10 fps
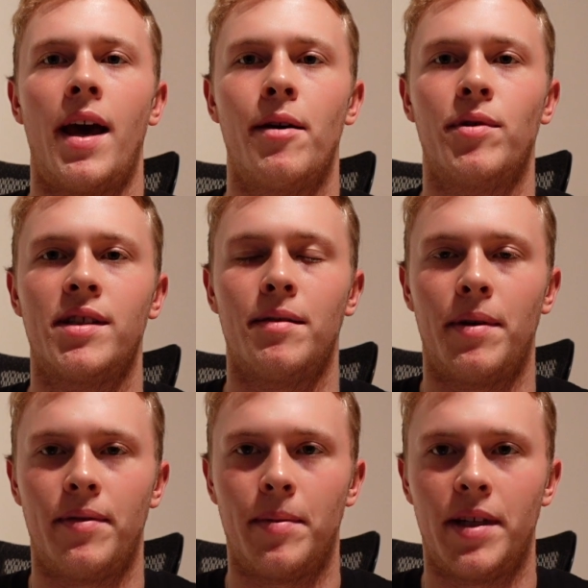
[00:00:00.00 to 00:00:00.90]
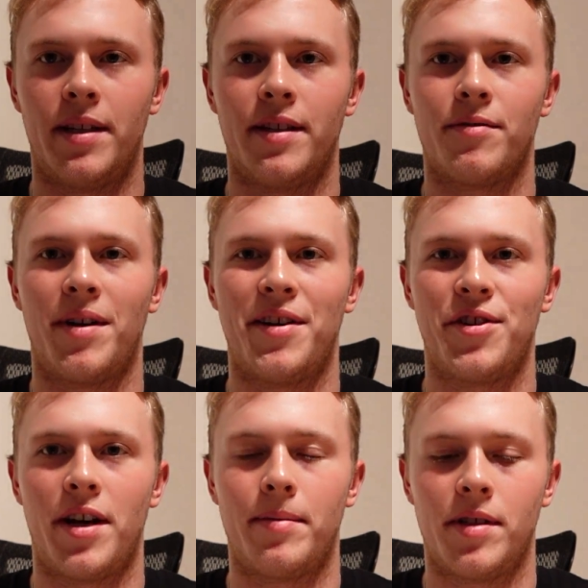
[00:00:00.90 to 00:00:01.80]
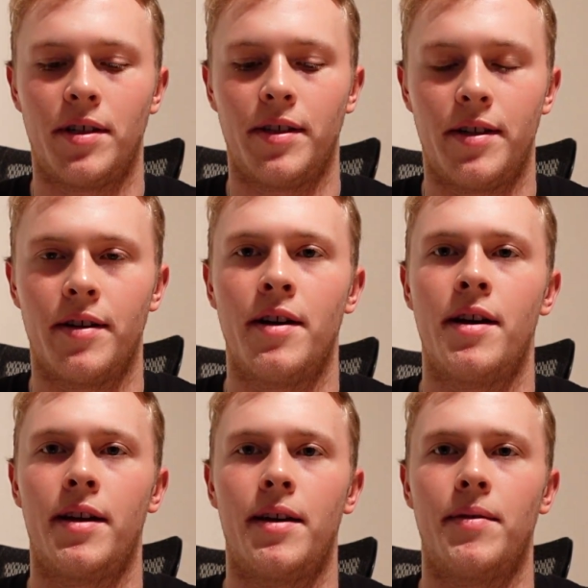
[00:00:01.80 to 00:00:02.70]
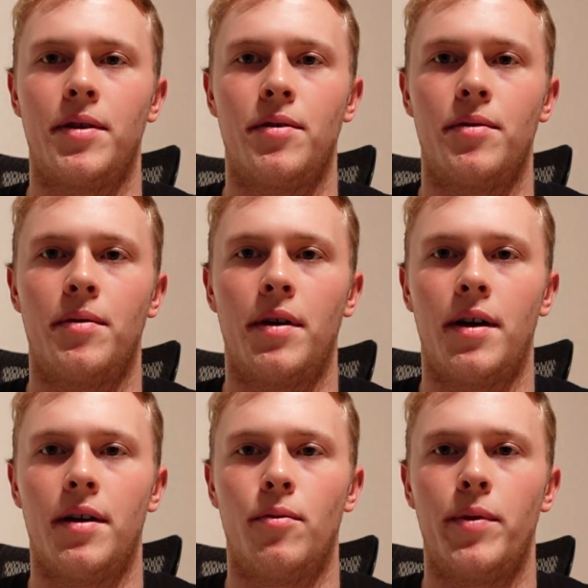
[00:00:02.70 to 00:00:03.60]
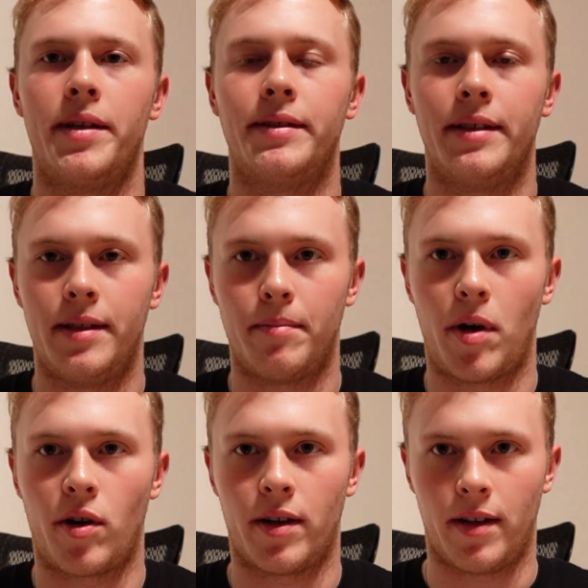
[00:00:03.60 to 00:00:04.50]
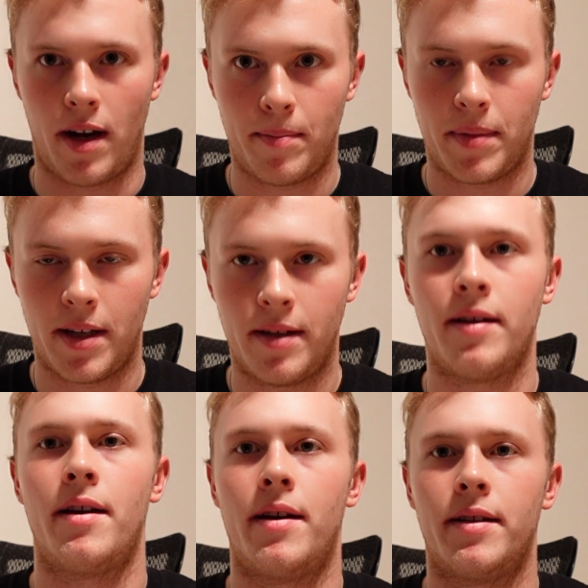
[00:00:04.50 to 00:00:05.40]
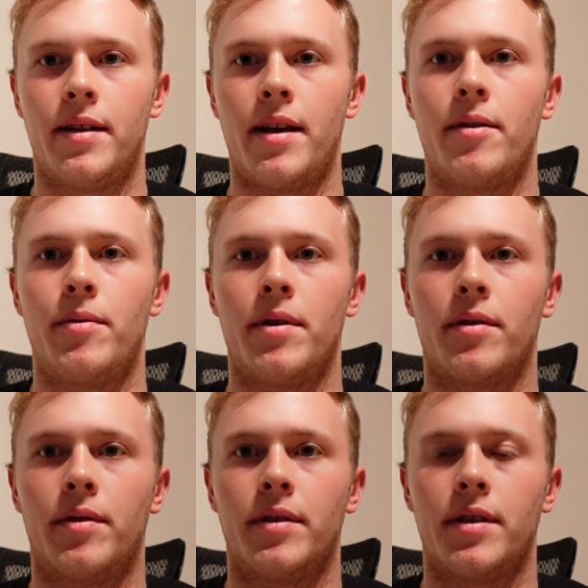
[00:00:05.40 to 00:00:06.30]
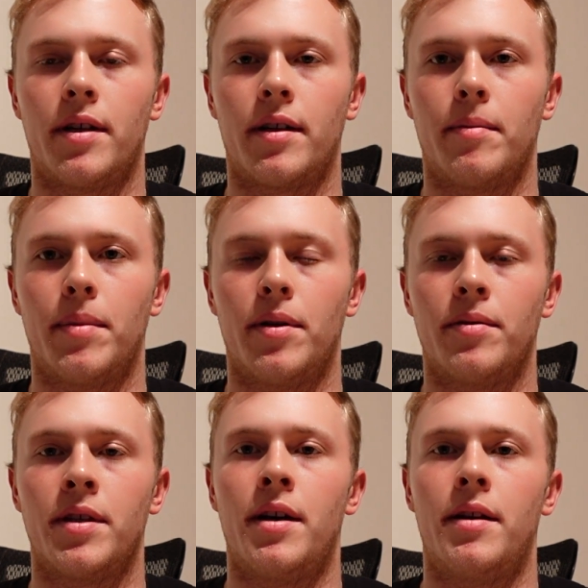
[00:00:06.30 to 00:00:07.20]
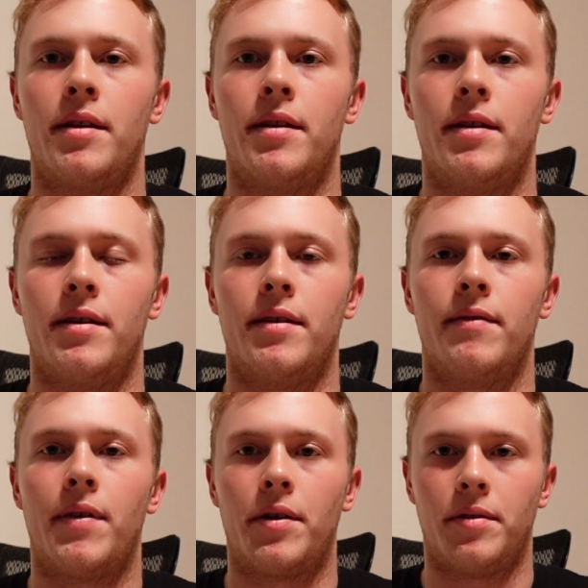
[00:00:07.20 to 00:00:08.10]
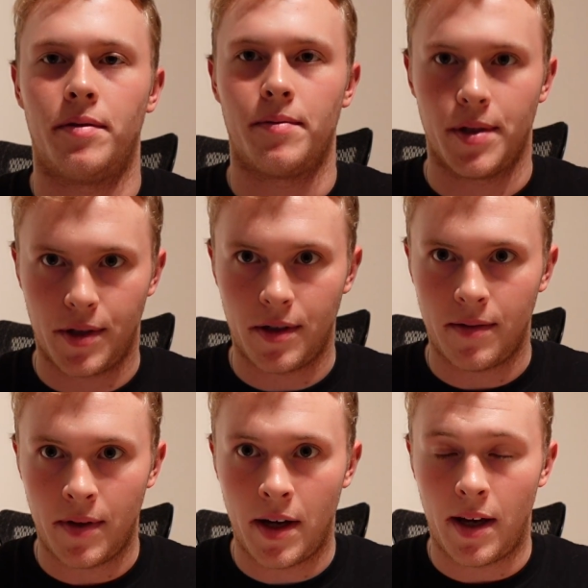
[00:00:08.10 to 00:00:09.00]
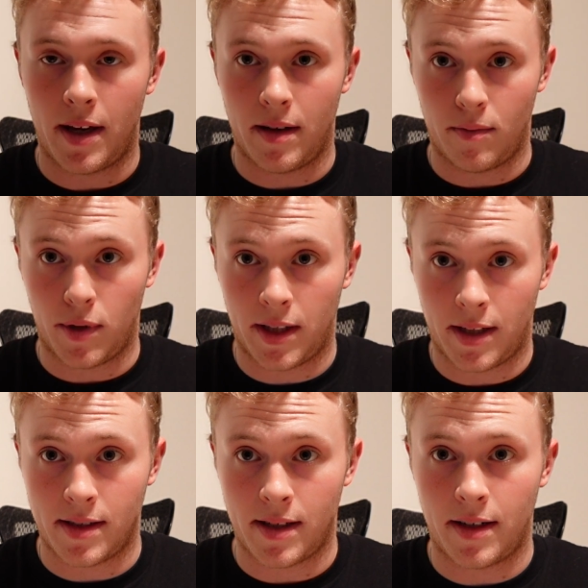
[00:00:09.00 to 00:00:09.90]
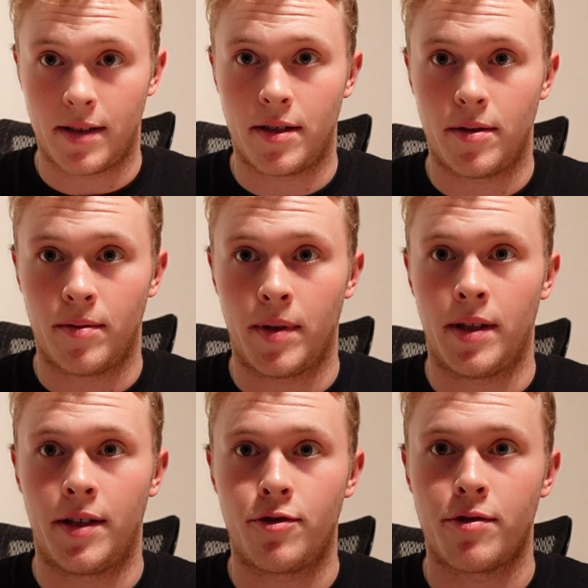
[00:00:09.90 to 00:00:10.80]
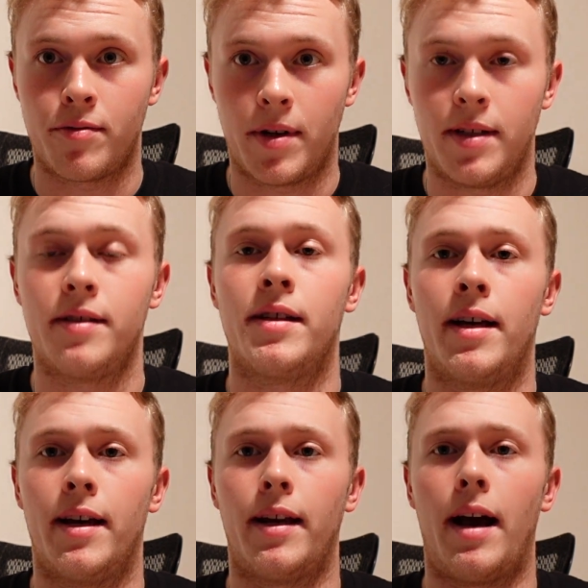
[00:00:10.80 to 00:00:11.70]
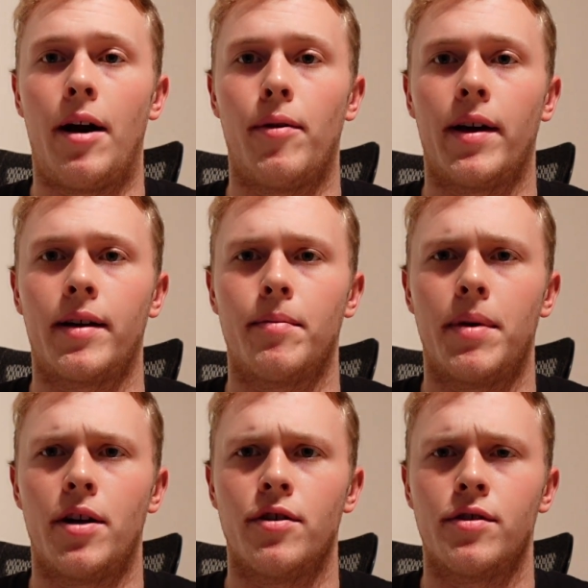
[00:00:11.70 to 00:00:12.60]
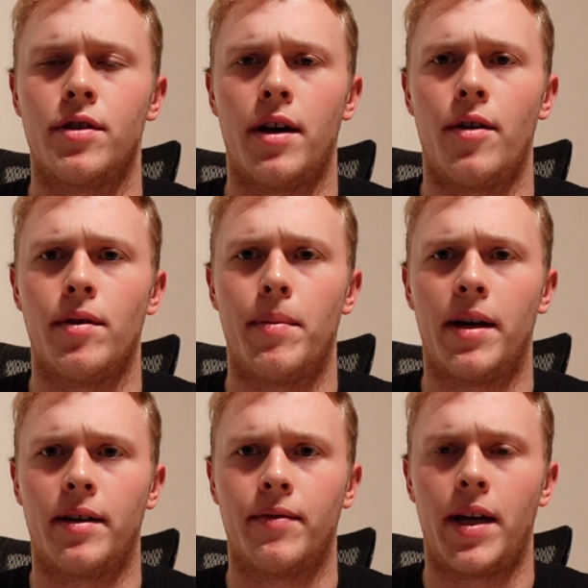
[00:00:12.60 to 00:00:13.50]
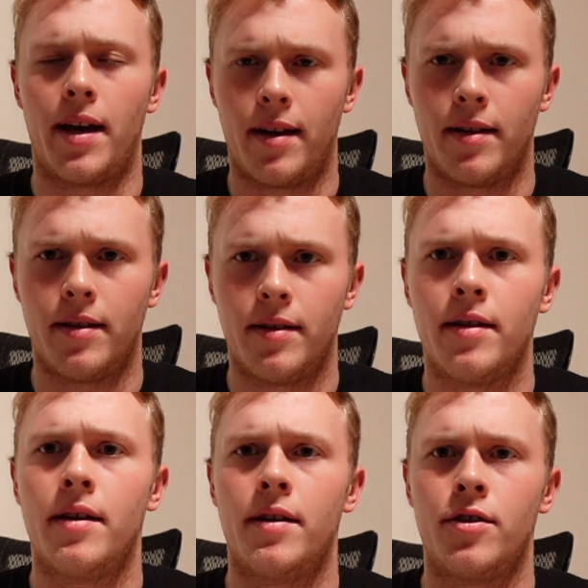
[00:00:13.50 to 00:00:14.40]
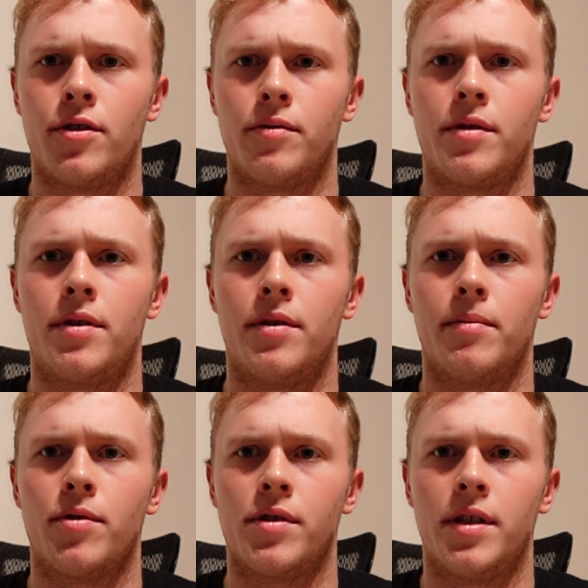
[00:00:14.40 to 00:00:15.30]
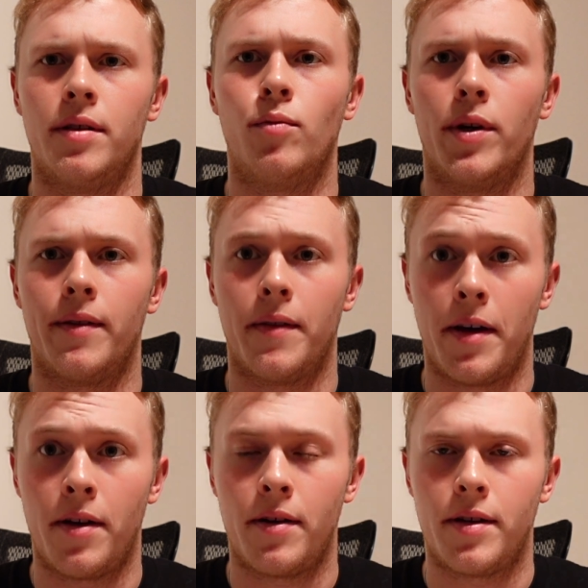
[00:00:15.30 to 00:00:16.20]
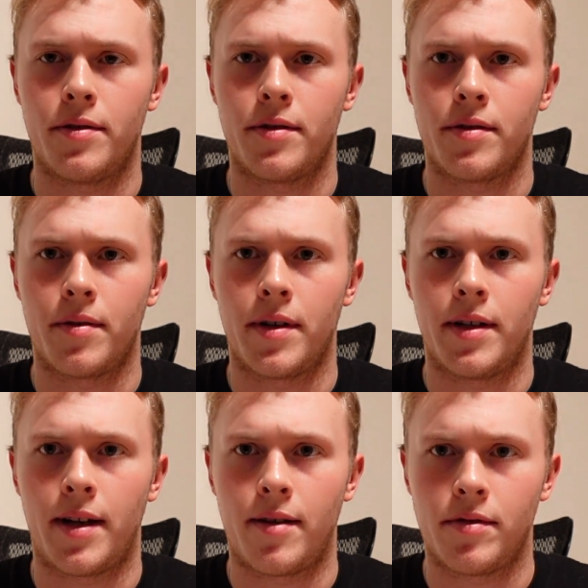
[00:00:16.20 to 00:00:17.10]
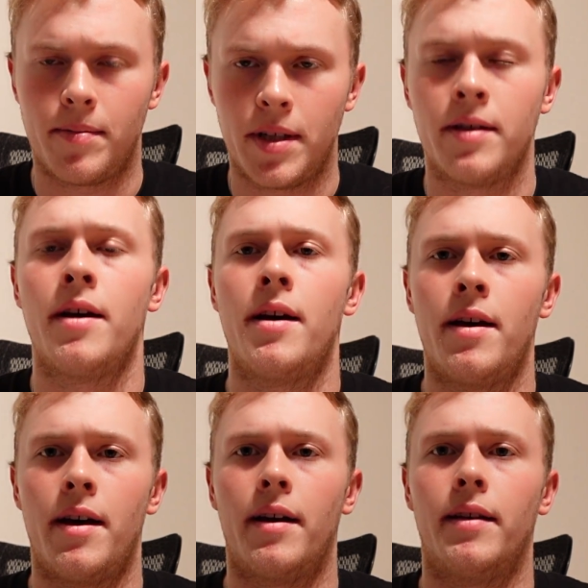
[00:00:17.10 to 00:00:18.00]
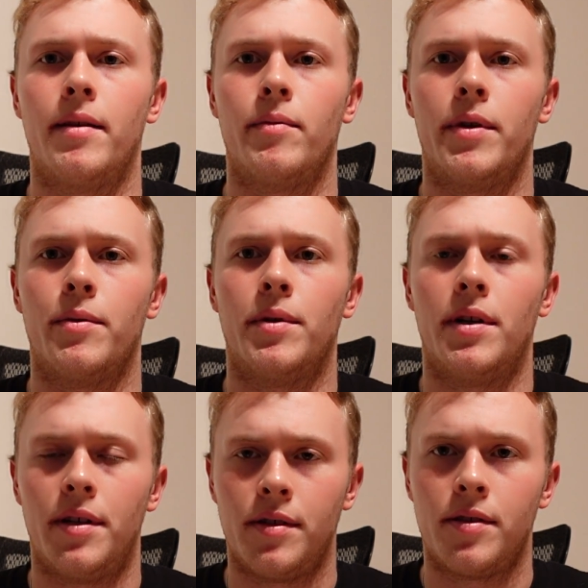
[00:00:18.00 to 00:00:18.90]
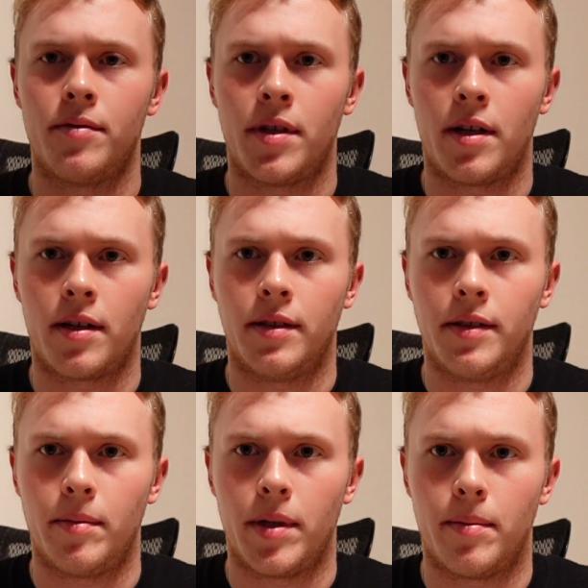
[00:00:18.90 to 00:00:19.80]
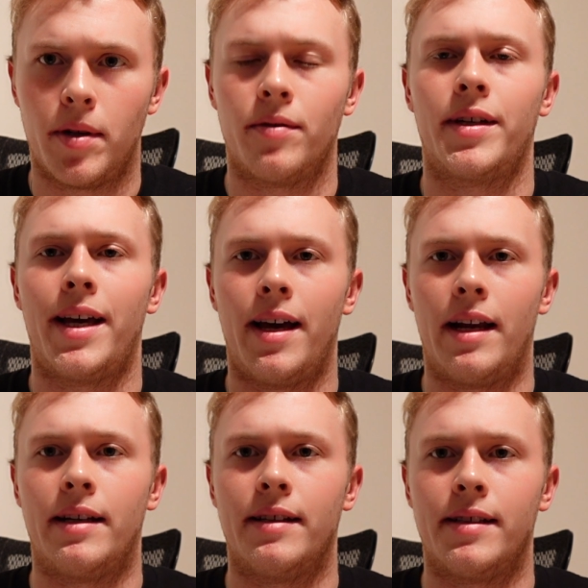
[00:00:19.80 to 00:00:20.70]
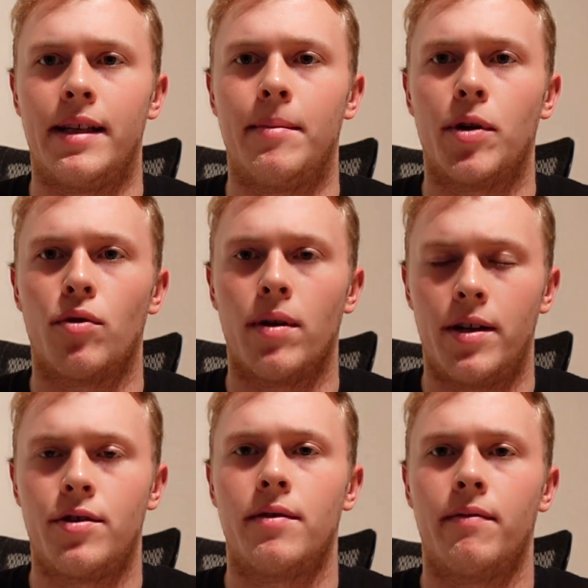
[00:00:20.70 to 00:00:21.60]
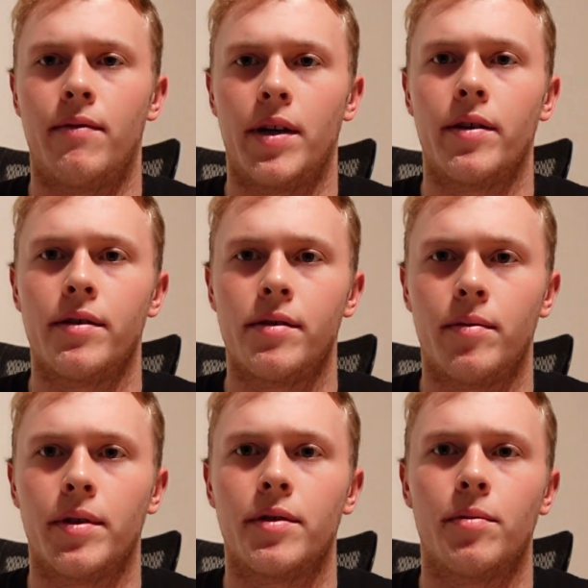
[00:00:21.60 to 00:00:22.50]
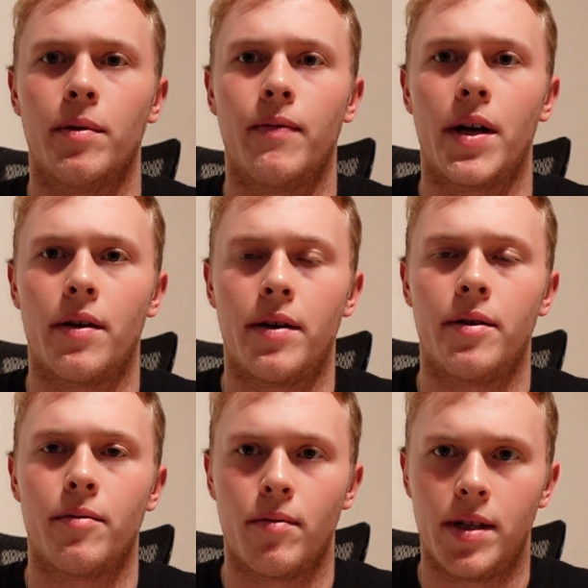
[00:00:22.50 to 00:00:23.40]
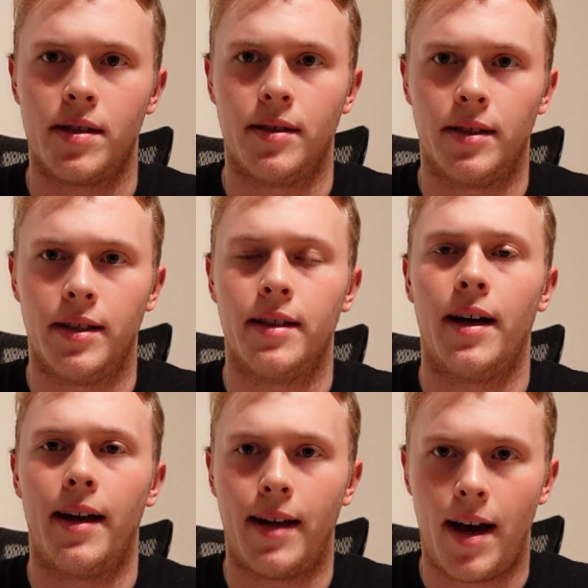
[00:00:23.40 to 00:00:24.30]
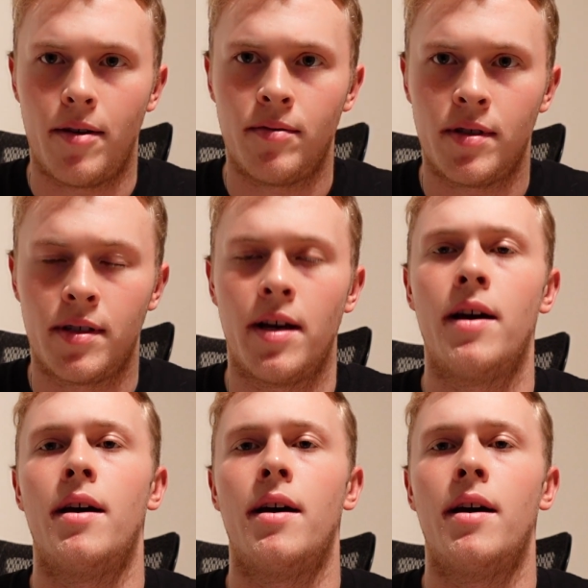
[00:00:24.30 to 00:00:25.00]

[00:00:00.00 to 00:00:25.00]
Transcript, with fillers: Hey, what's up everybody? It is Ryan Chabassol here giving you a weekly market update. Today we are going to talk about the Federal Reserve and what they decided to do with interest rates and how that compares to how the Bank of Canada chose to proceed with their interest rate announcement. And then we will also talk a little bit about Canada's immigration figures, which were very recently announced